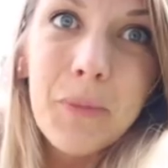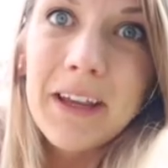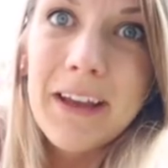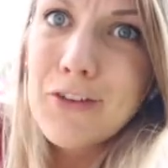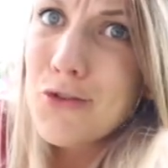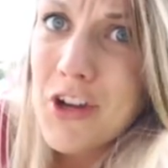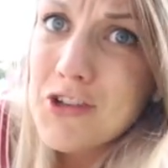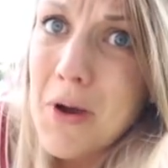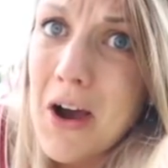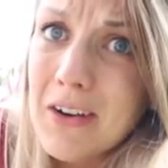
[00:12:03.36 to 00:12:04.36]
you might get
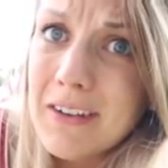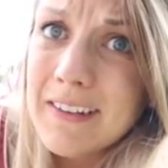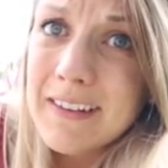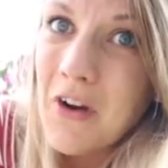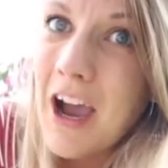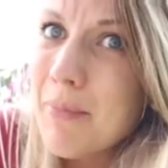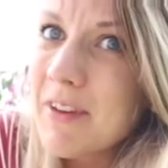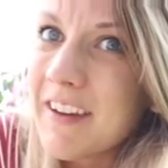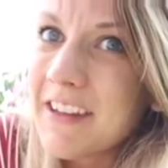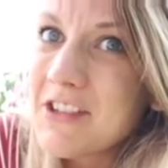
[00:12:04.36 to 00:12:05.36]
stretch marks, your
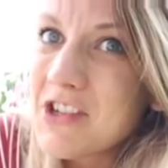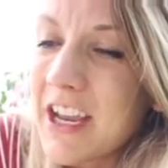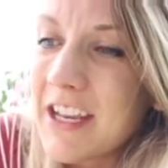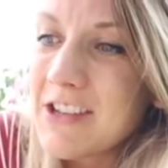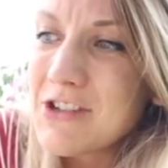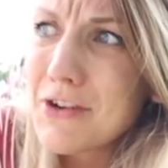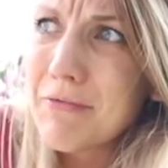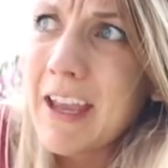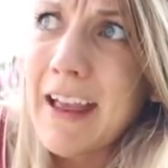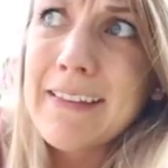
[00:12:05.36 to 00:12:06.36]
appetite can change, you
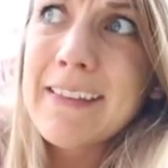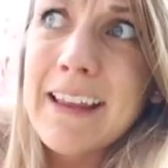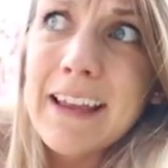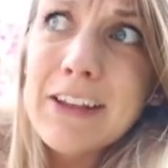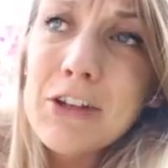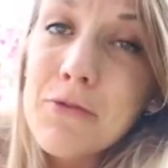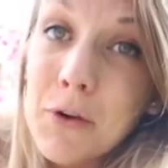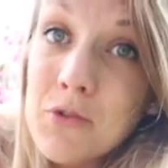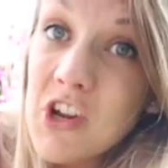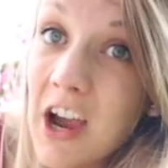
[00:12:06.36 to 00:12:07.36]
get sick, you
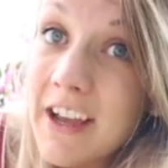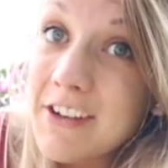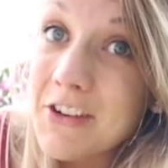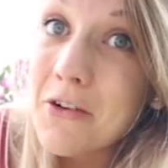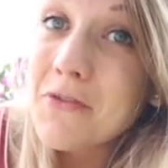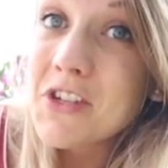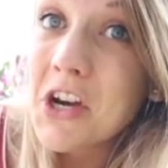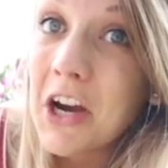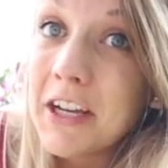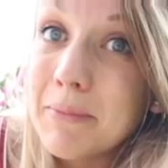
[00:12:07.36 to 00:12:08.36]
feel tired a lot of the
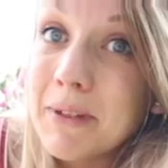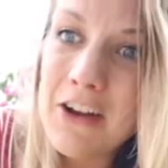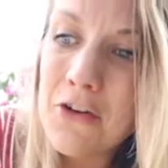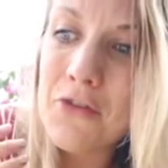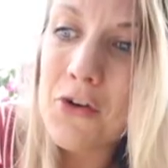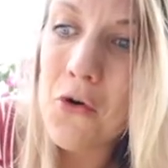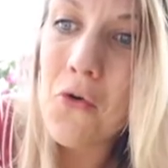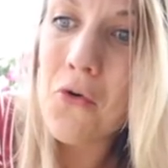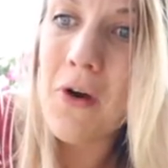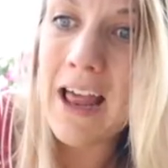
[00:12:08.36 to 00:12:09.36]
time. A lot of the
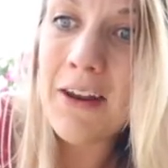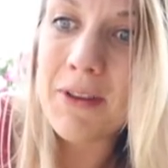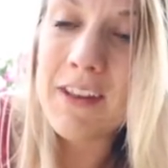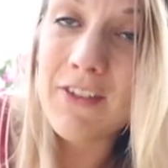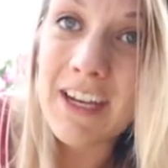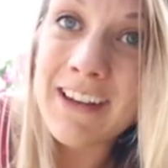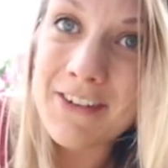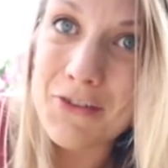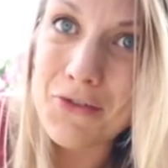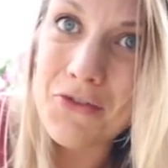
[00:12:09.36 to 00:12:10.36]
core elements of an eating
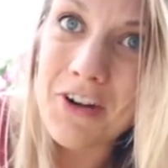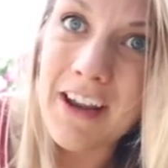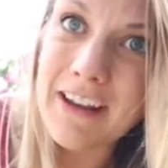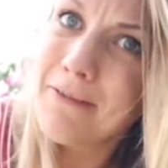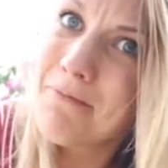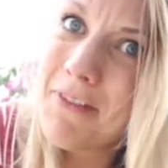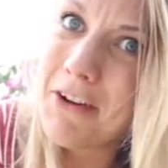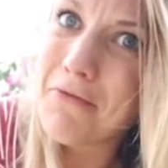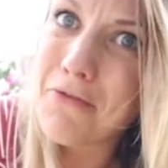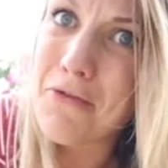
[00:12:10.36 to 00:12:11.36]
disorder are like kind
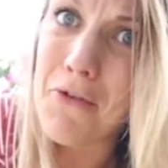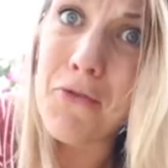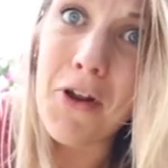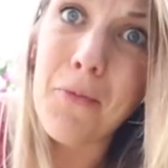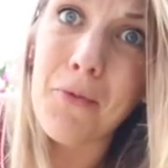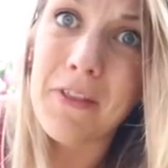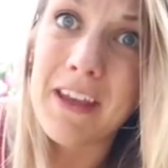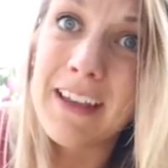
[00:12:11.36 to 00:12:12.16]
of thrown up with